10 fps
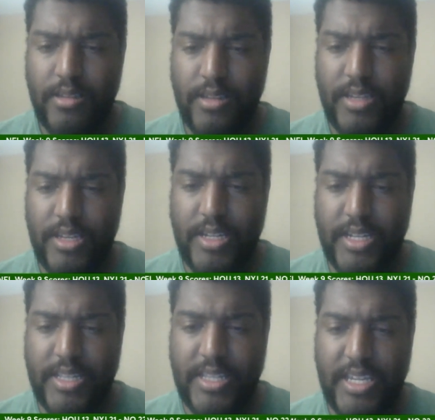and
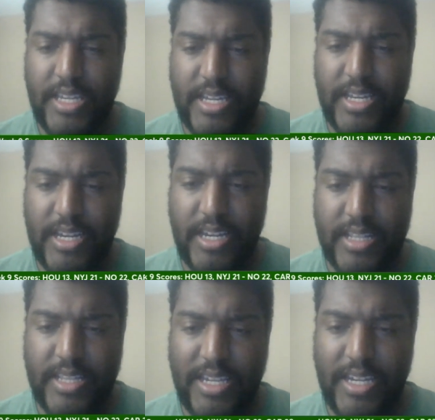I think
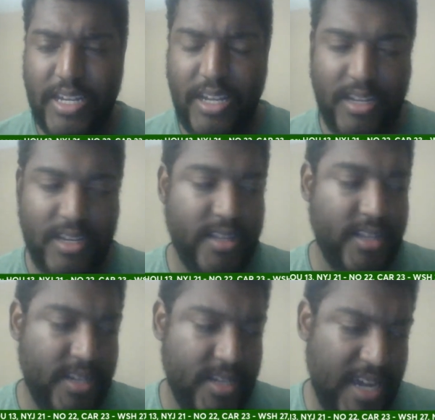at the end of
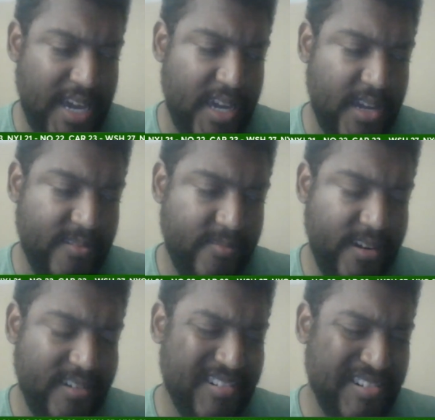the day,
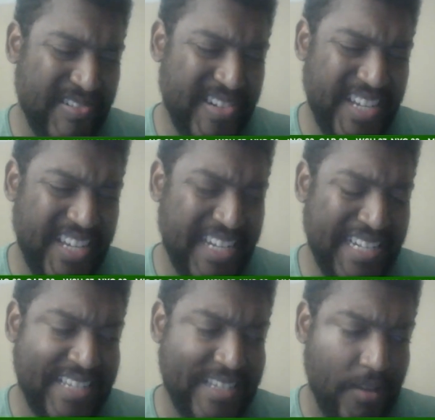we are going to
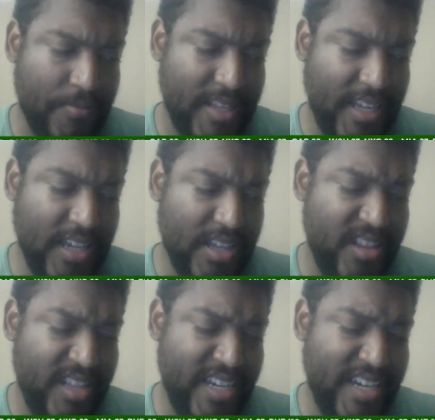get something a
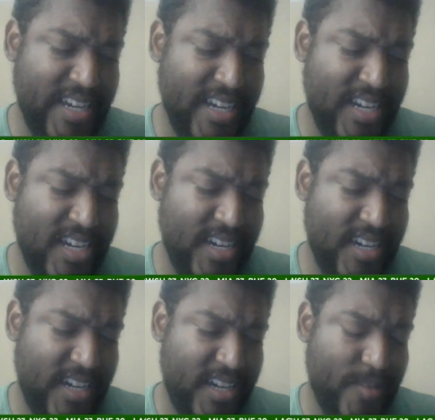
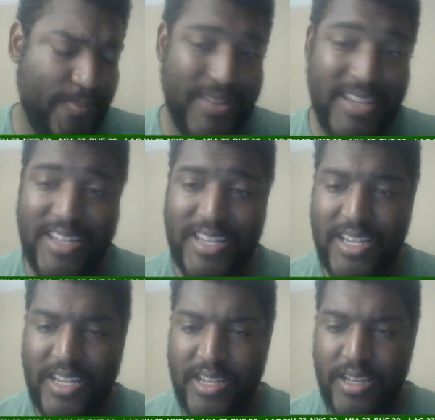little bit,
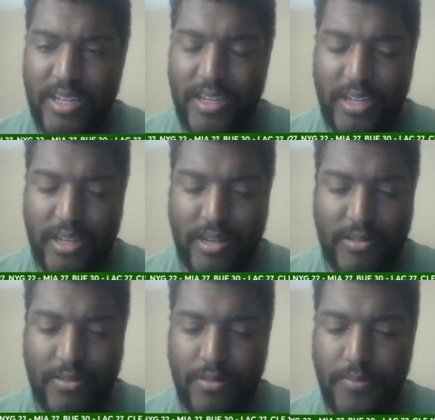you
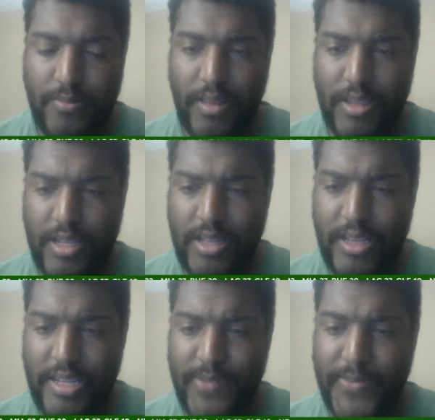know, a
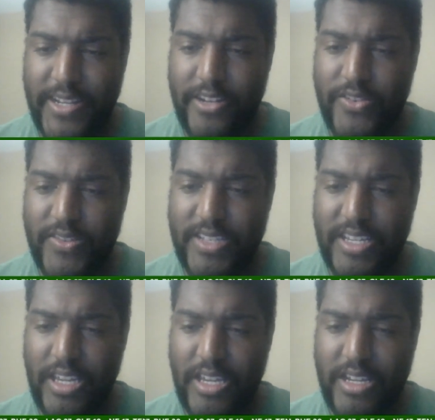little bit
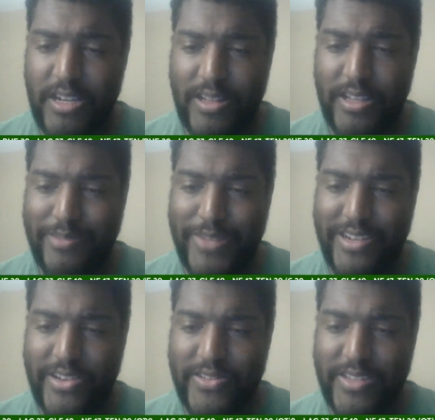interesting. You know, a little
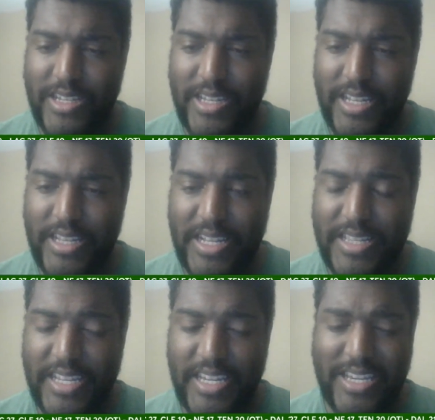bit interesting. I, I
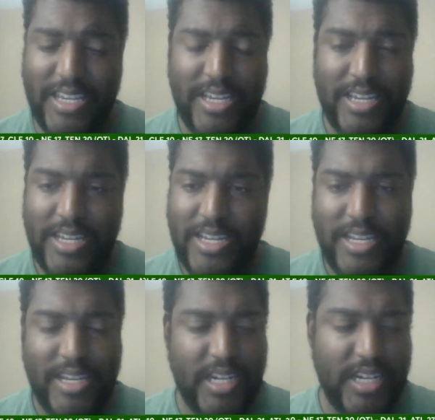think,
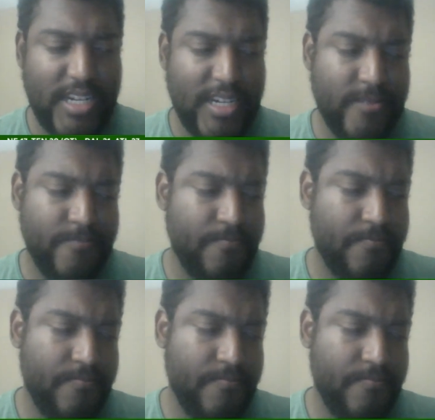um,